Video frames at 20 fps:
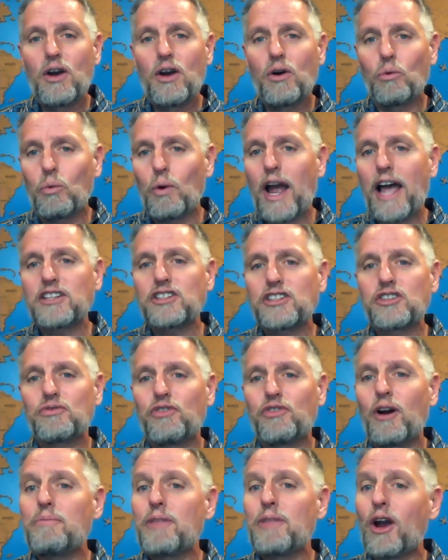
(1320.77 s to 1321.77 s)
rests
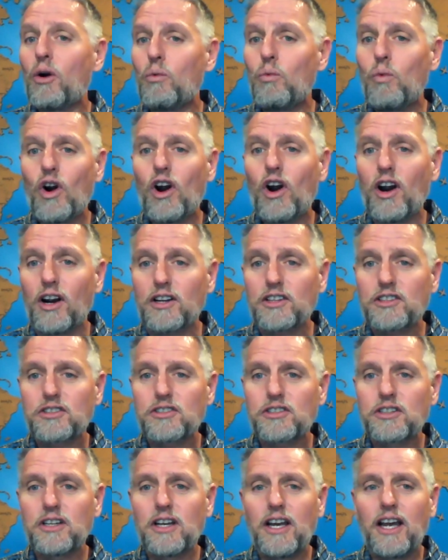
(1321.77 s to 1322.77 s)
from their
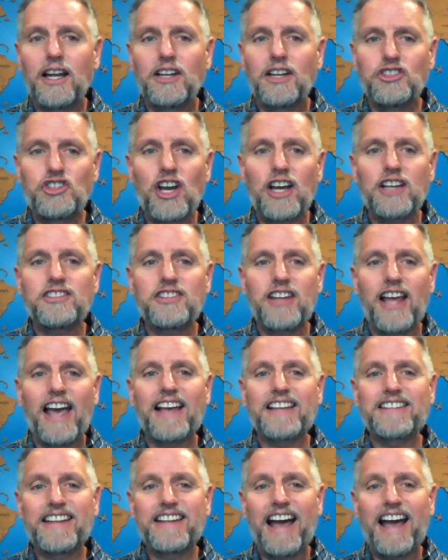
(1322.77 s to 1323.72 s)
works, just as